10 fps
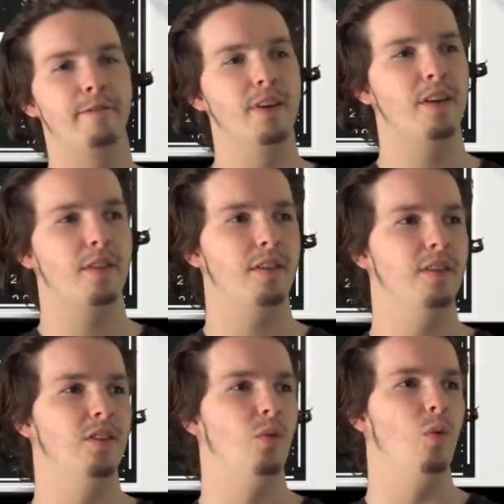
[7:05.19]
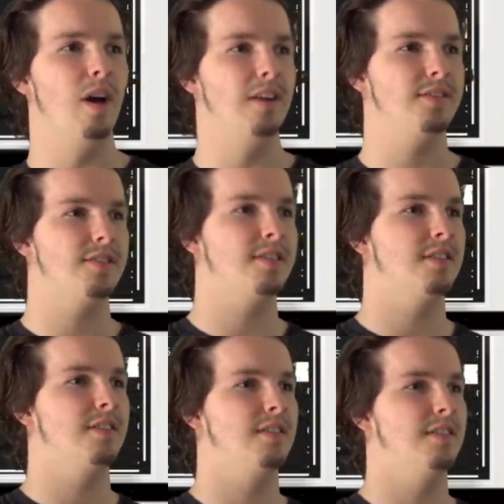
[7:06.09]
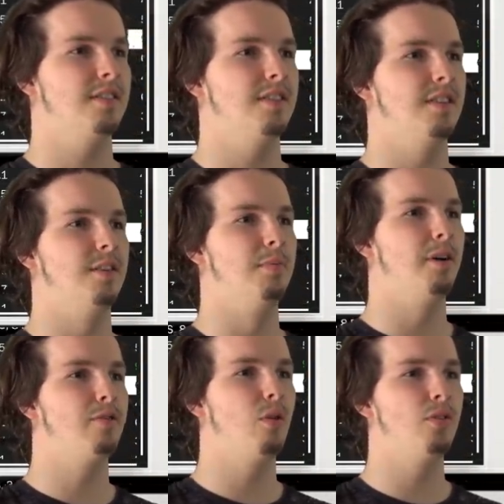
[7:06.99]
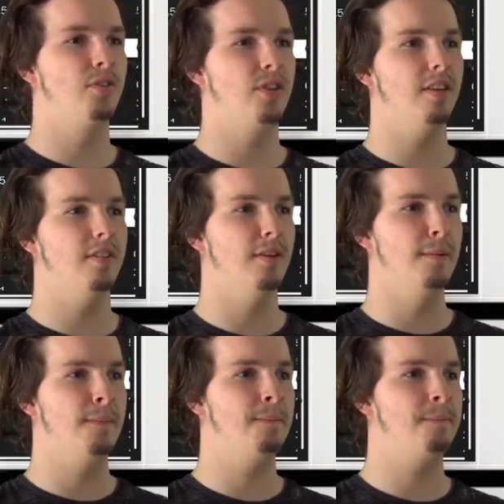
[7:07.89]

5th in the West. Above Golden State, though.